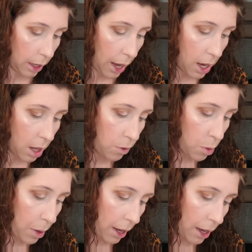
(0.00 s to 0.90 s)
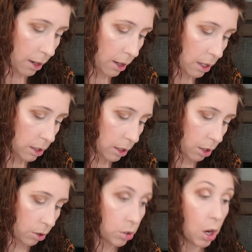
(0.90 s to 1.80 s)
And if you pat these
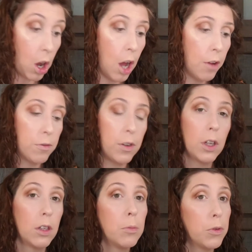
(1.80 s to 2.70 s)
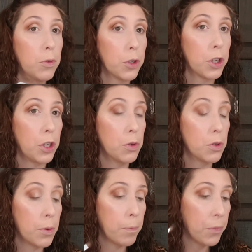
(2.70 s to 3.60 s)
colors off before you use
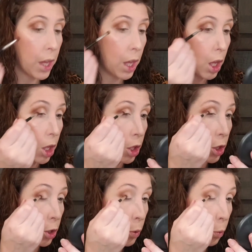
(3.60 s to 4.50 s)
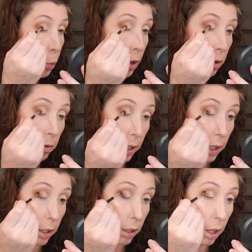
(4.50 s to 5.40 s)
them, you won't
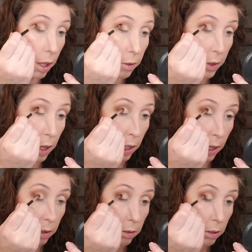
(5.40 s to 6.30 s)
get a lot of fallout.